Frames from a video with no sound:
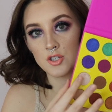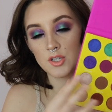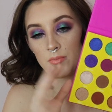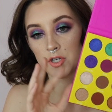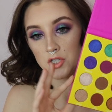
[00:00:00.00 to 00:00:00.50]

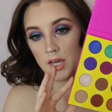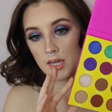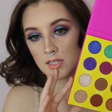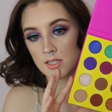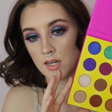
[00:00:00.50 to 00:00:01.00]
shimmer
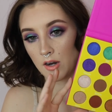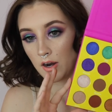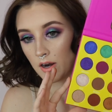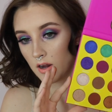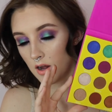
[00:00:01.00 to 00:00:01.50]
shades that
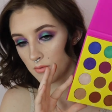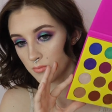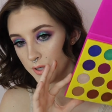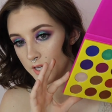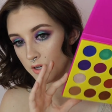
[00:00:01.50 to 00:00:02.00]
are
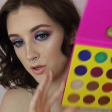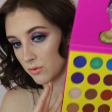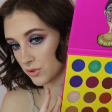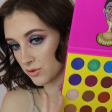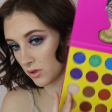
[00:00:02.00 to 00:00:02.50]
pretty
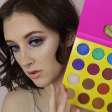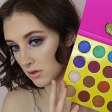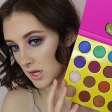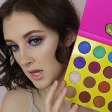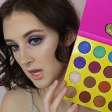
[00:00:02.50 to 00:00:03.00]

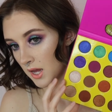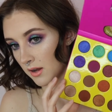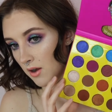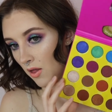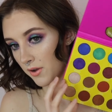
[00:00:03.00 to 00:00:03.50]
neutral
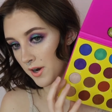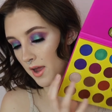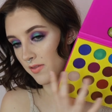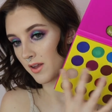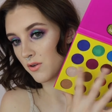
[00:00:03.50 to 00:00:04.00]
in color,
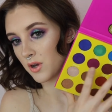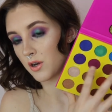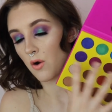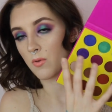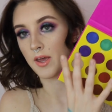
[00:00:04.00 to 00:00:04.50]
and then you could
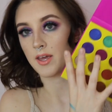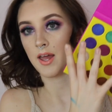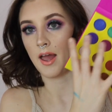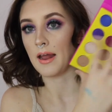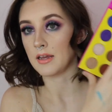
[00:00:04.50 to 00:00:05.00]
go, like,
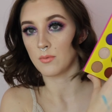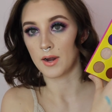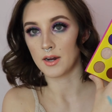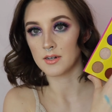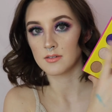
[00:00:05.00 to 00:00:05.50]

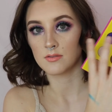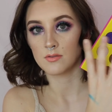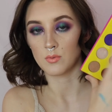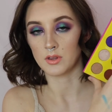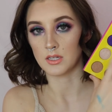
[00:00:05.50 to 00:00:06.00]
anywhere
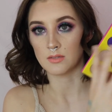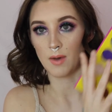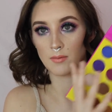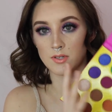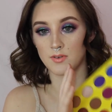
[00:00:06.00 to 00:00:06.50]
with these
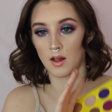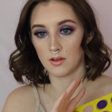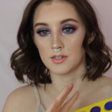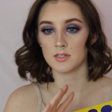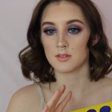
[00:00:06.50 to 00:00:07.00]
pops of
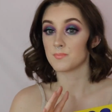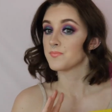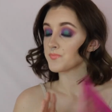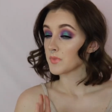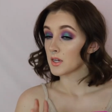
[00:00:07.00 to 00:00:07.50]
colors.
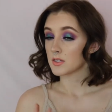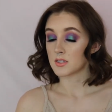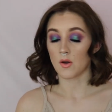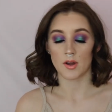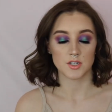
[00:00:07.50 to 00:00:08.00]

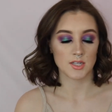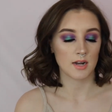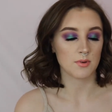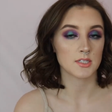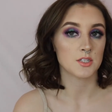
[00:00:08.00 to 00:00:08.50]
So I just
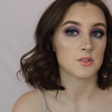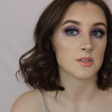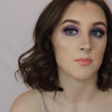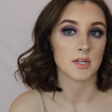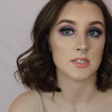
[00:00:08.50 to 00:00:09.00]
kind of wanted to do
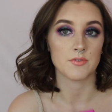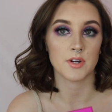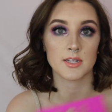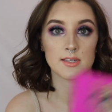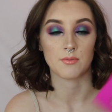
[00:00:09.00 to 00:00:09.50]
something
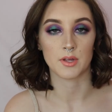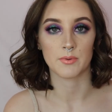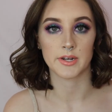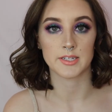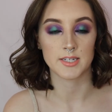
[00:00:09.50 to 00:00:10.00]
different because I really
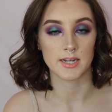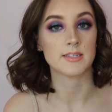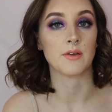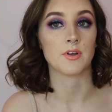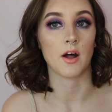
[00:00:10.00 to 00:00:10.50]
wanted to
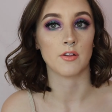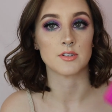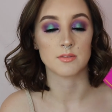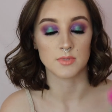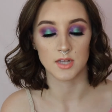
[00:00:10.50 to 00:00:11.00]
test out the
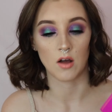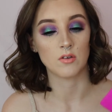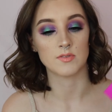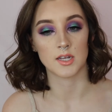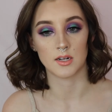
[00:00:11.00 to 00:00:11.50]
colors
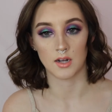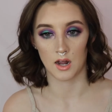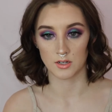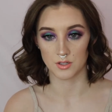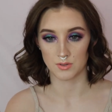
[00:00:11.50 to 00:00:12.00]
themselves and
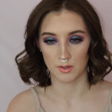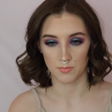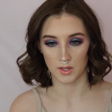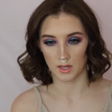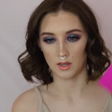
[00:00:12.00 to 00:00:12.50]
not do
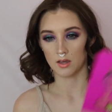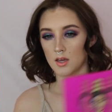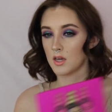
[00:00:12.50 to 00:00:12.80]
something